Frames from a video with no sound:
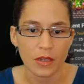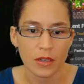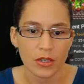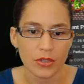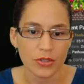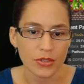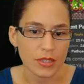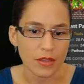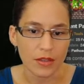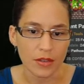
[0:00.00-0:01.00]
you'll
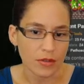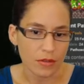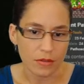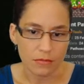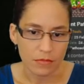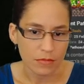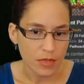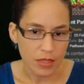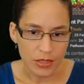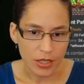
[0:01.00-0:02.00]
see there are
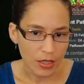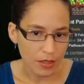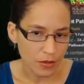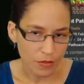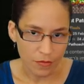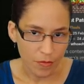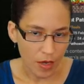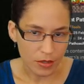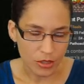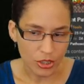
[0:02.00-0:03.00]
a ton of
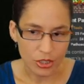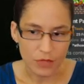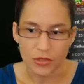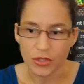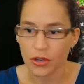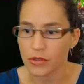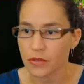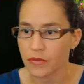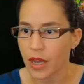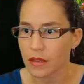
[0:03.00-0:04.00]
mods just for Stardew
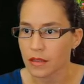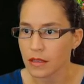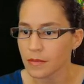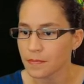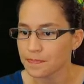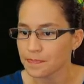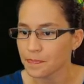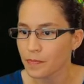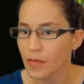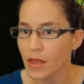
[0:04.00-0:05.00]
Valley.
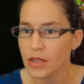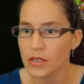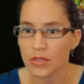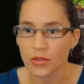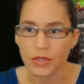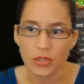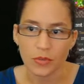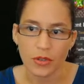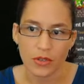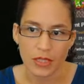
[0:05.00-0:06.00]
So since we
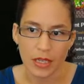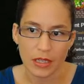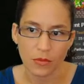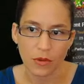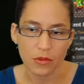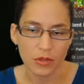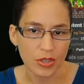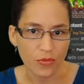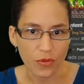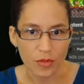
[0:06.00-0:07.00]
know exactly what we're
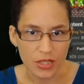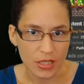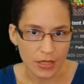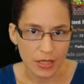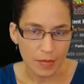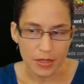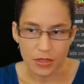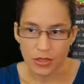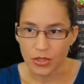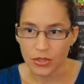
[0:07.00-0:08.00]
looking for, I'm just going to type it
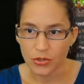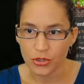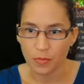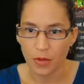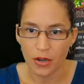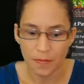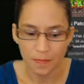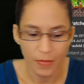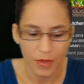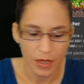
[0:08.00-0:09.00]
into the search bar,
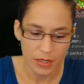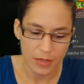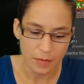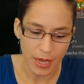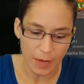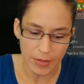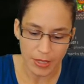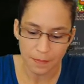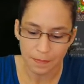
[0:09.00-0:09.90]
SMAPI.